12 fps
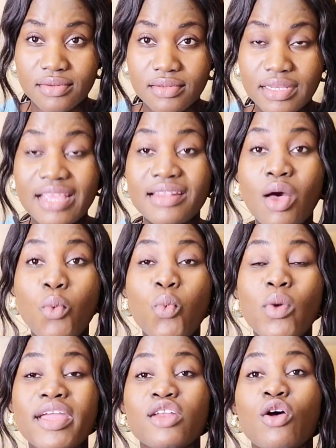They that
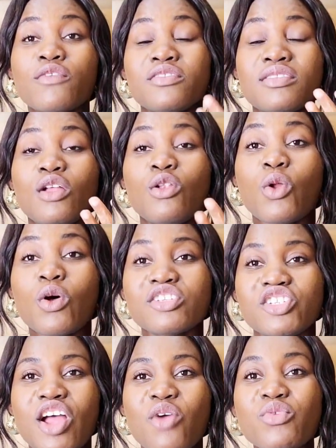wait on the Lord
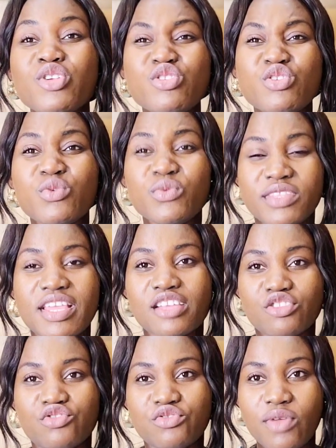shall renew their
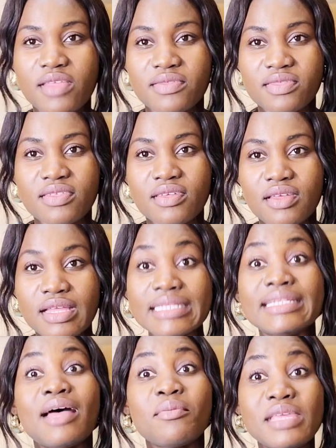strength.
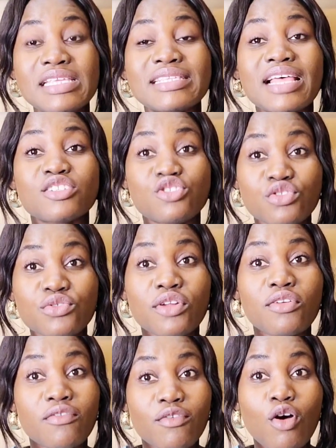That means as children
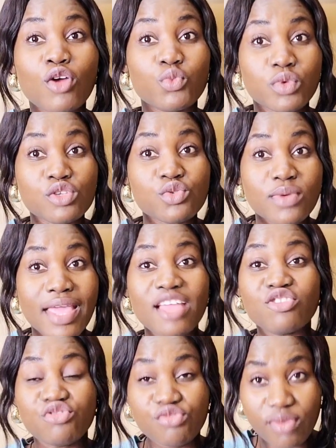of God, we do
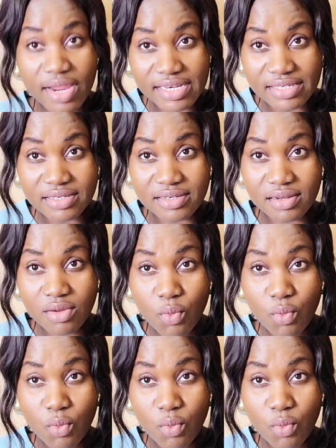get drained.